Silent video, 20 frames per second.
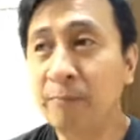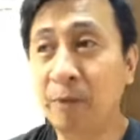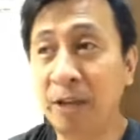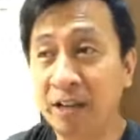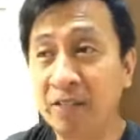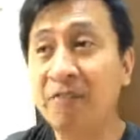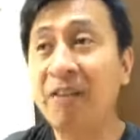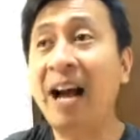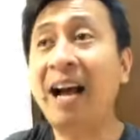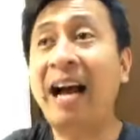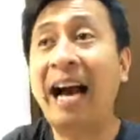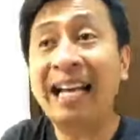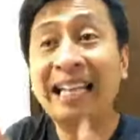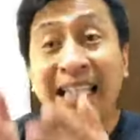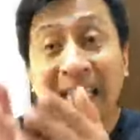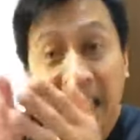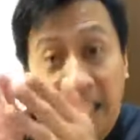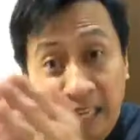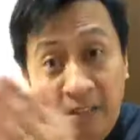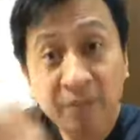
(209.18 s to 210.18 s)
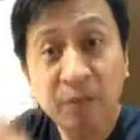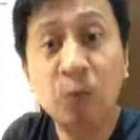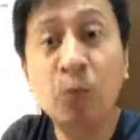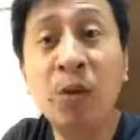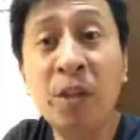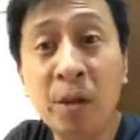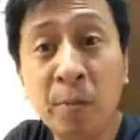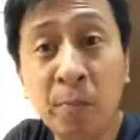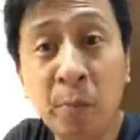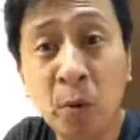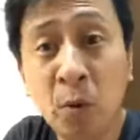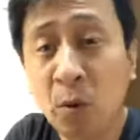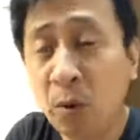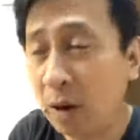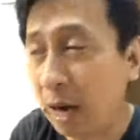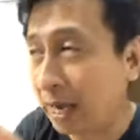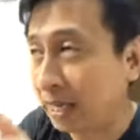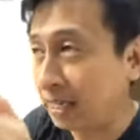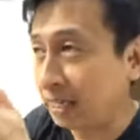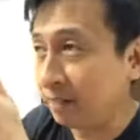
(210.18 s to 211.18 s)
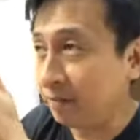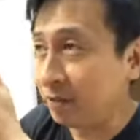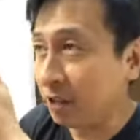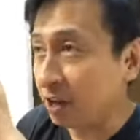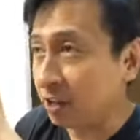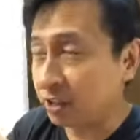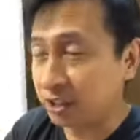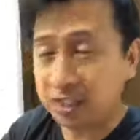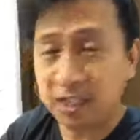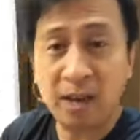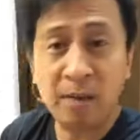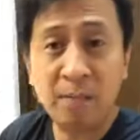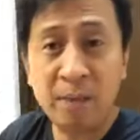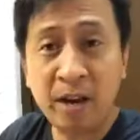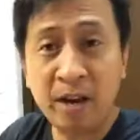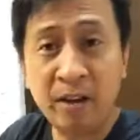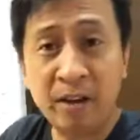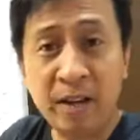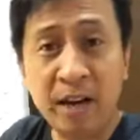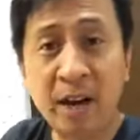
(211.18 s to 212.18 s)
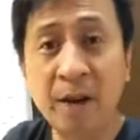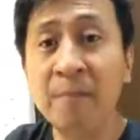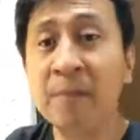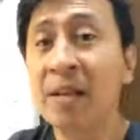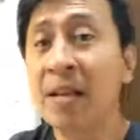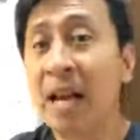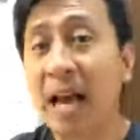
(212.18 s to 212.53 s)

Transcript: In fact, I lived with the poor. I lived in a slum area.